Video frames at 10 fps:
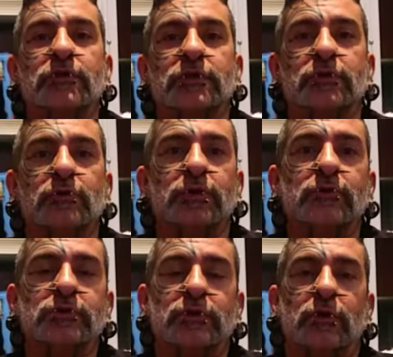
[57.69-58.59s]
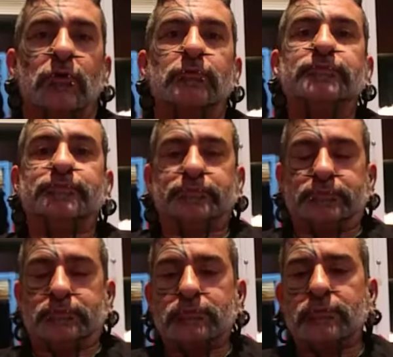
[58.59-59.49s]
to do years ago,
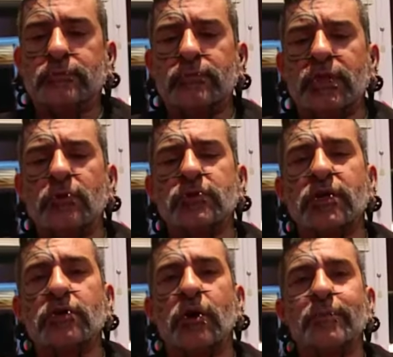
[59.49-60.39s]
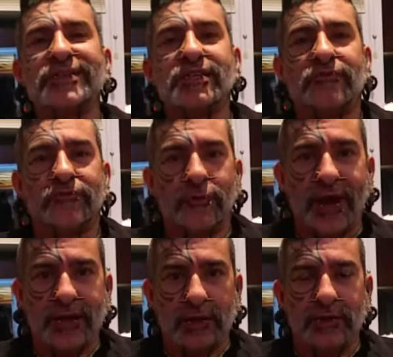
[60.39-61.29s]
was I'll call myself friend,